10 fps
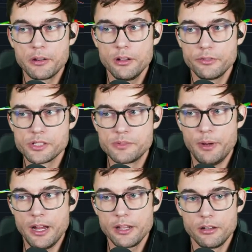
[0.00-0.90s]
off just
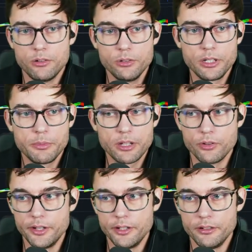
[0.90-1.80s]
buying and holding
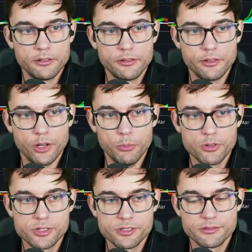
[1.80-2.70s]
Bitcoin
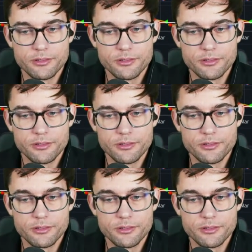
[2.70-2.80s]
almost